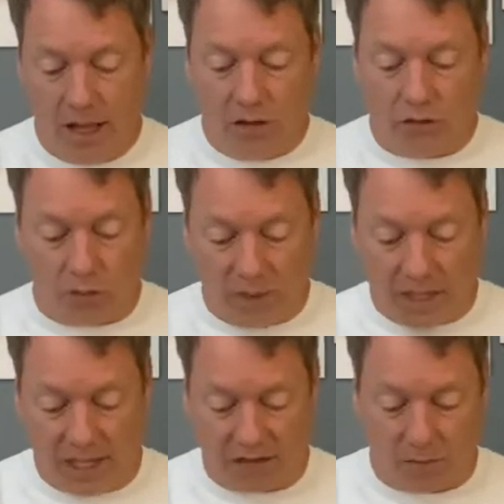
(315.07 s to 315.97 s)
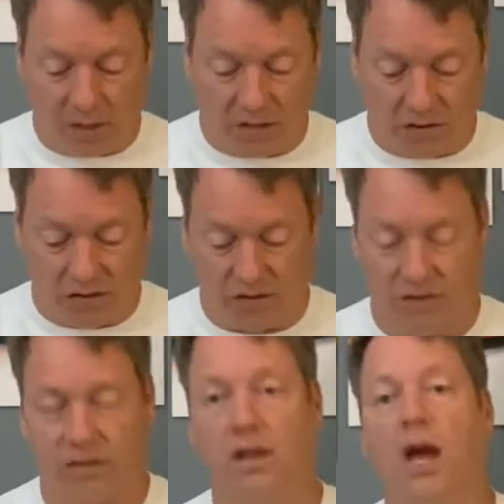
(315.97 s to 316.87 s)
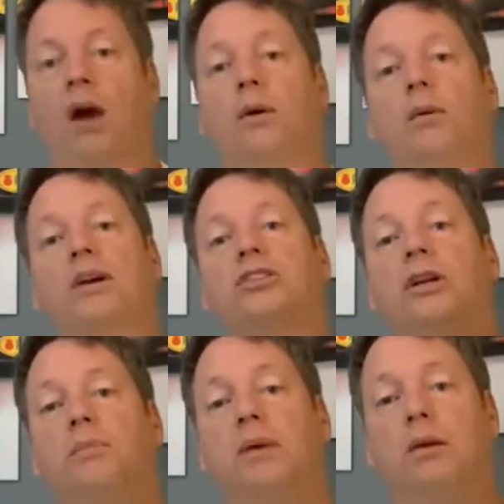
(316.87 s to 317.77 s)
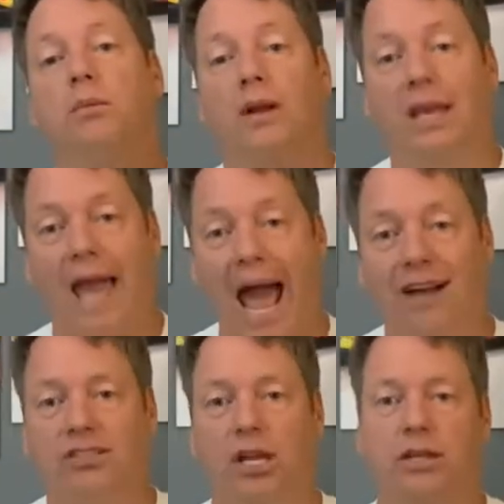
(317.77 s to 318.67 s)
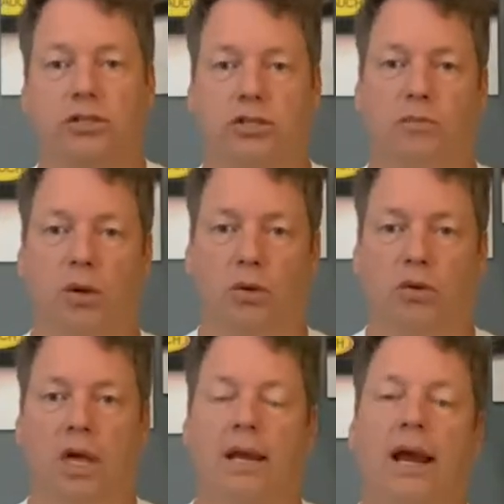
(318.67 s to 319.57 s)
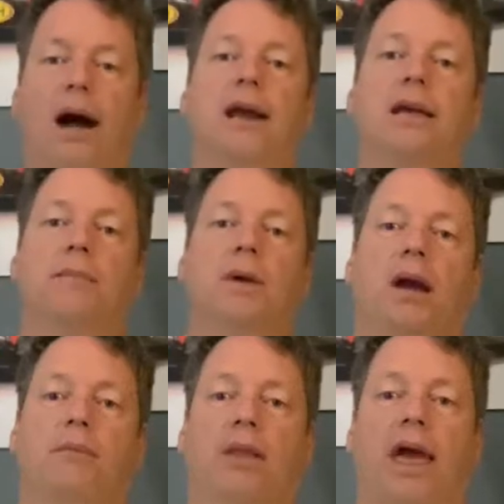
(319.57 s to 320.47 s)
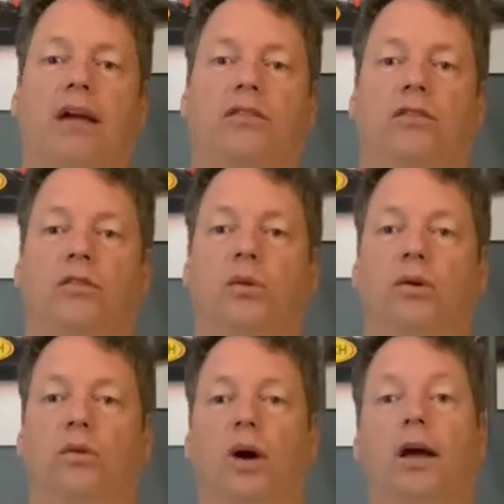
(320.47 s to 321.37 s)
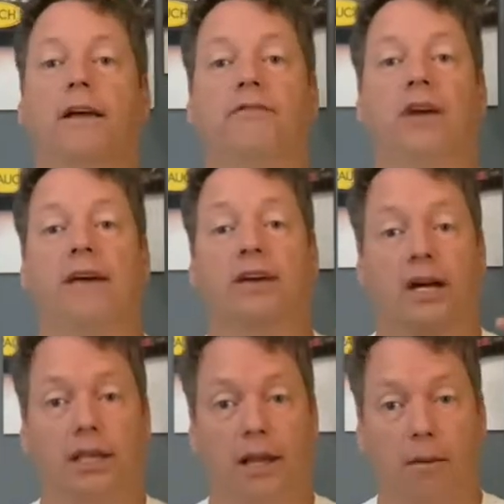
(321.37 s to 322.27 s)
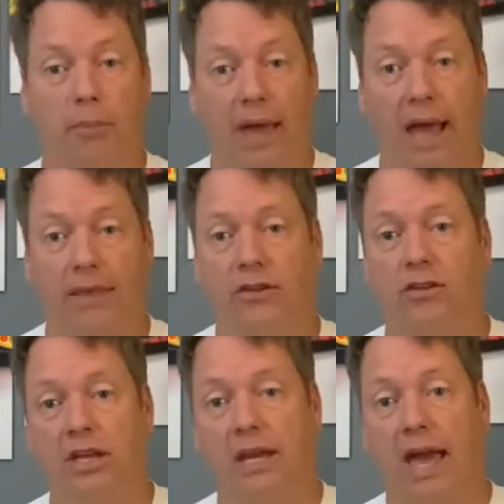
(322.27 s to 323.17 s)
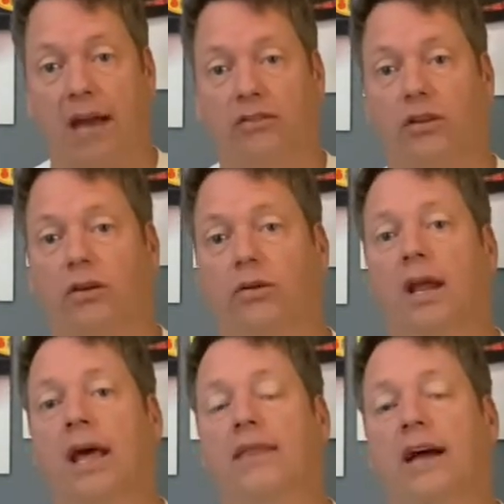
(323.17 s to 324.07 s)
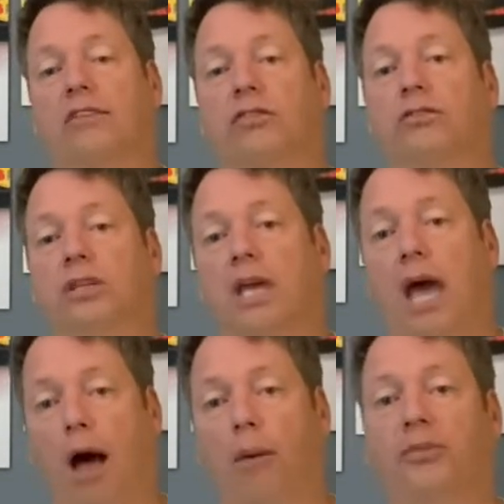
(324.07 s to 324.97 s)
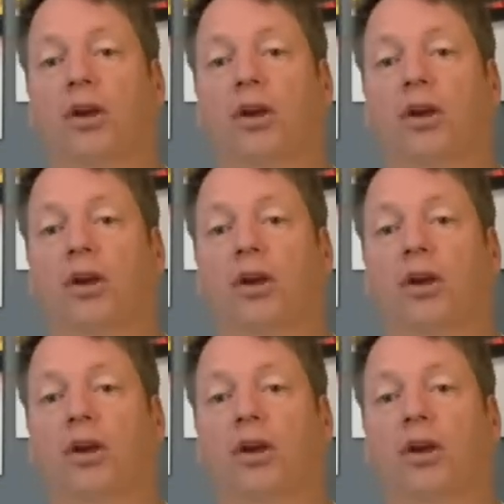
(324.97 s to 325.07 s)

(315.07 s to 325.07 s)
so that we can get some consistency. We want you to be relaxed and smooth. Now, how do you become relaxed and smooth? Well, if you have a clear plan that you need to execute, that certainly helps